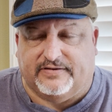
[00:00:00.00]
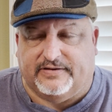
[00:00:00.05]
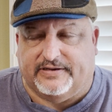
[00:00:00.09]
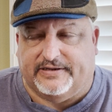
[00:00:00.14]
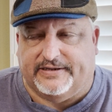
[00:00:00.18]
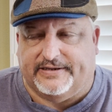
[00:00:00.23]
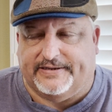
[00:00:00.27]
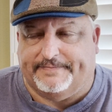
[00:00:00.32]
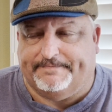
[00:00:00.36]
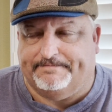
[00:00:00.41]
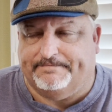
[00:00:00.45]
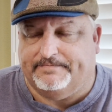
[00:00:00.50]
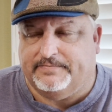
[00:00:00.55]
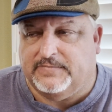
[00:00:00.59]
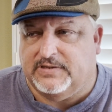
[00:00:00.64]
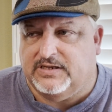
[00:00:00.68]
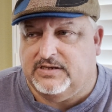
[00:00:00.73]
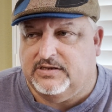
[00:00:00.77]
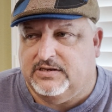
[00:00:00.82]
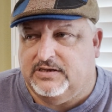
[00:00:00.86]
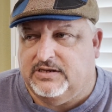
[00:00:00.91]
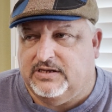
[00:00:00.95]

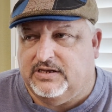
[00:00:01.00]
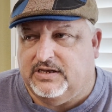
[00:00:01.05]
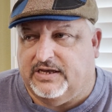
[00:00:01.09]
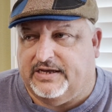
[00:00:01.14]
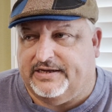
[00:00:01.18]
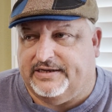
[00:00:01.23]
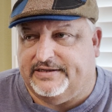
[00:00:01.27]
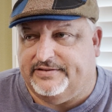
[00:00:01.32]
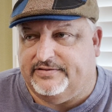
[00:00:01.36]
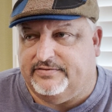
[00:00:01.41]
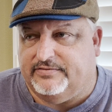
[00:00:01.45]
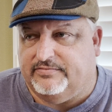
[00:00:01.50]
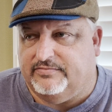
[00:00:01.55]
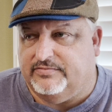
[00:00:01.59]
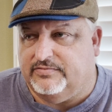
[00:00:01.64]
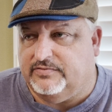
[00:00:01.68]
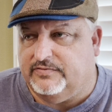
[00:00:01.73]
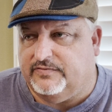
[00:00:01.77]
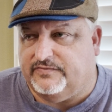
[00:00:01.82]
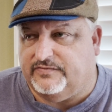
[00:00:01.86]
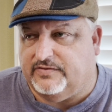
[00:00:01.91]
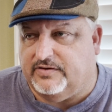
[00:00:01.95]

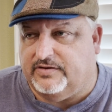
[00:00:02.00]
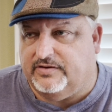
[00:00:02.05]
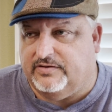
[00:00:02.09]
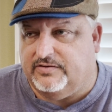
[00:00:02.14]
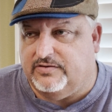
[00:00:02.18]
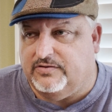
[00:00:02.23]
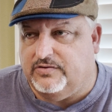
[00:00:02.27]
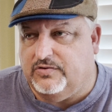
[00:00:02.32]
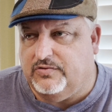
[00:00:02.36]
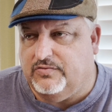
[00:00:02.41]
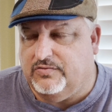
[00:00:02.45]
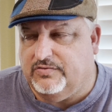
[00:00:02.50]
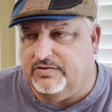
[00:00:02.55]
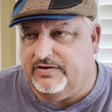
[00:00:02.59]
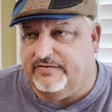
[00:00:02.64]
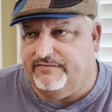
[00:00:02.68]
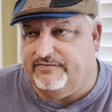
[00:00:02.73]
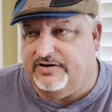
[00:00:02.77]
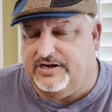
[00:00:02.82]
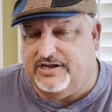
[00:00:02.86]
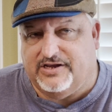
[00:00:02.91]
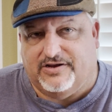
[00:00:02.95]
There's a new
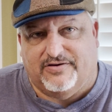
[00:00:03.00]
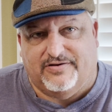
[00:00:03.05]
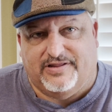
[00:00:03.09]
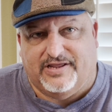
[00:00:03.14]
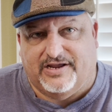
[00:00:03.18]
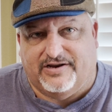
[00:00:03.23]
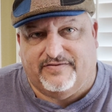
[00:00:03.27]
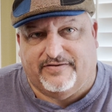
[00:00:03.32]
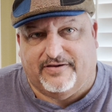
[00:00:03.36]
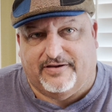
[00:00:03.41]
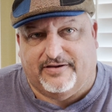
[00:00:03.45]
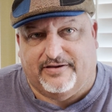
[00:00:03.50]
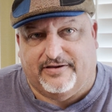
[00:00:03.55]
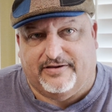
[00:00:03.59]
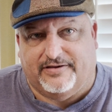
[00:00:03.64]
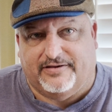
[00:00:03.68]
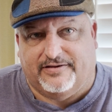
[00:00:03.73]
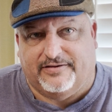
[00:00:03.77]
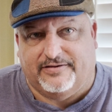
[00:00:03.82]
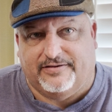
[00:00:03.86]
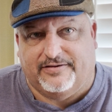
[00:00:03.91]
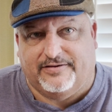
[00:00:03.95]
video that's
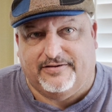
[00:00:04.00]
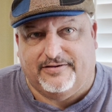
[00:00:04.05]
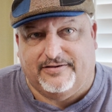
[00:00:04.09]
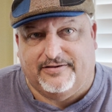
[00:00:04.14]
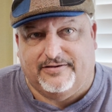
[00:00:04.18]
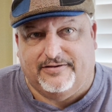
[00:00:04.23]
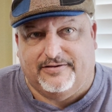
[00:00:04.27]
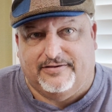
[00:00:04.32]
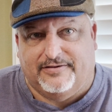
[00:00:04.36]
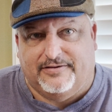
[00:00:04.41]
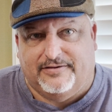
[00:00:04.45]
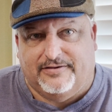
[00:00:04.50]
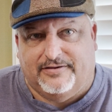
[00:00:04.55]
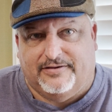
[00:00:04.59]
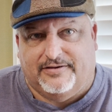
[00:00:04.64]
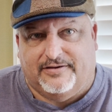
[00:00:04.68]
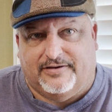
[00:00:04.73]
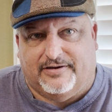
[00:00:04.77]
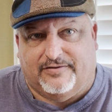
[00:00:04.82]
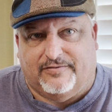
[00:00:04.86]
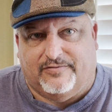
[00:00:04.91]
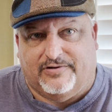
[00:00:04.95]

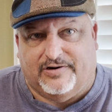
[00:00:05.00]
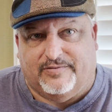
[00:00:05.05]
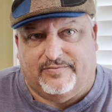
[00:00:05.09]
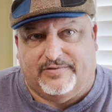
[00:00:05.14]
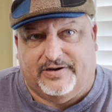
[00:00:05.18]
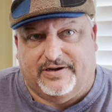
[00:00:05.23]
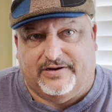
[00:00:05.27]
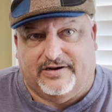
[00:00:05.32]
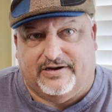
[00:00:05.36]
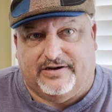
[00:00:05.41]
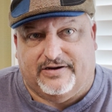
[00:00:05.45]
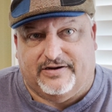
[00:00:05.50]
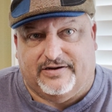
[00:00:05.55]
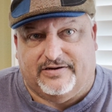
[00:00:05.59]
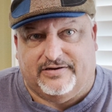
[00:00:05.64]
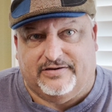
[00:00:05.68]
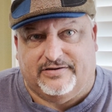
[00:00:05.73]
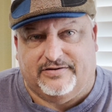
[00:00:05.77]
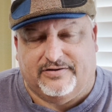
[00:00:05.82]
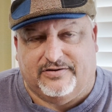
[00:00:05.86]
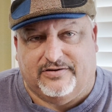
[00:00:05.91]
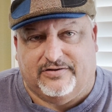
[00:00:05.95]
one of my
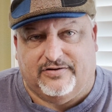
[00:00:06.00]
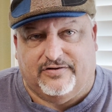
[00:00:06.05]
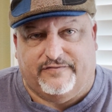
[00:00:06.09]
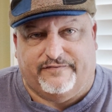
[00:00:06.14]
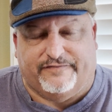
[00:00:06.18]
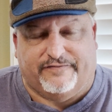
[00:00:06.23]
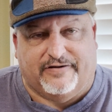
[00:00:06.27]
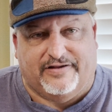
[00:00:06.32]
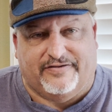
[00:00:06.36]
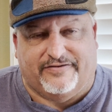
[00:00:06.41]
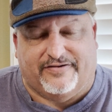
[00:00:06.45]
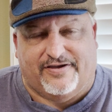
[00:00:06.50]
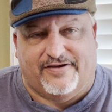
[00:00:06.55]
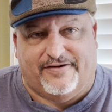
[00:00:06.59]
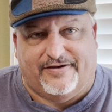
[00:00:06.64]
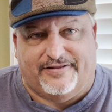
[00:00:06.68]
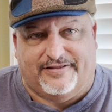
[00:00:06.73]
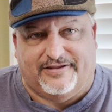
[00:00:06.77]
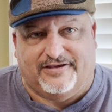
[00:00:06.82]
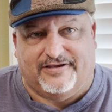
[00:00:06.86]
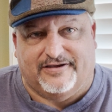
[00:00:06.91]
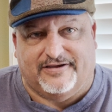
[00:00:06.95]
good friends
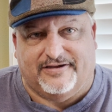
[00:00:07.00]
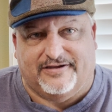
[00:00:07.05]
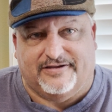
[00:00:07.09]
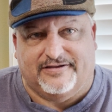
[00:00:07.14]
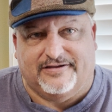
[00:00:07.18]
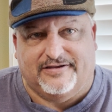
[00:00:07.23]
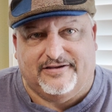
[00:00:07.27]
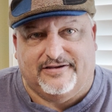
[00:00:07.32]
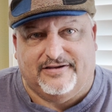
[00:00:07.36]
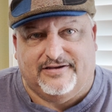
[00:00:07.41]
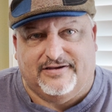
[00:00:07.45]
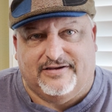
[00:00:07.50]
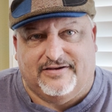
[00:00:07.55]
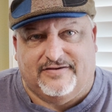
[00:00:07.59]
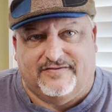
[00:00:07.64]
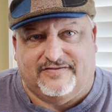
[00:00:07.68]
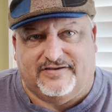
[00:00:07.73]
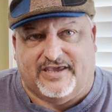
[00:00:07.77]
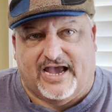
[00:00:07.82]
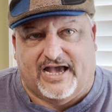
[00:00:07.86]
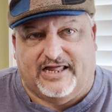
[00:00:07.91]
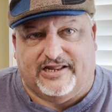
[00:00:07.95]
on the
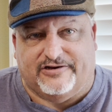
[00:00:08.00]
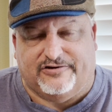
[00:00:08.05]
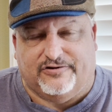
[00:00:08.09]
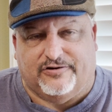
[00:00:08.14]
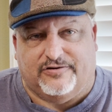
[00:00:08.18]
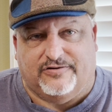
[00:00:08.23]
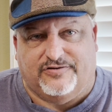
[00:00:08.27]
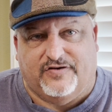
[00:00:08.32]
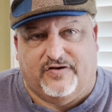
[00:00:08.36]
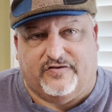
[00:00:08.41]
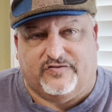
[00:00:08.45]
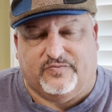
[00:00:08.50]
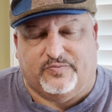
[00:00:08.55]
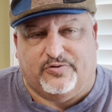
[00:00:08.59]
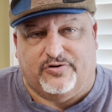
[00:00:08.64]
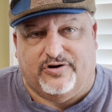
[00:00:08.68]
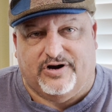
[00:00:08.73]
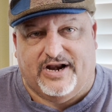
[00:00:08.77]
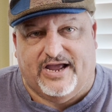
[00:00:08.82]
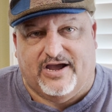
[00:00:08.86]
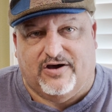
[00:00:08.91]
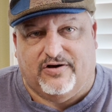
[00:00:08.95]
Scally Crew just
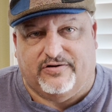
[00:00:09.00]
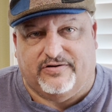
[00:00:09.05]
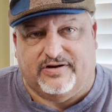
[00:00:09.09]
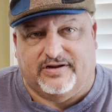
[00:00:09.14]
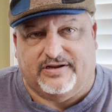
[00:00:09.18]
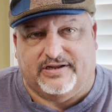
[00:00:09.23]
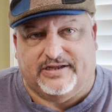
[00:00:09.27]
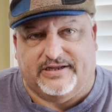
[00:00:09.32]
put out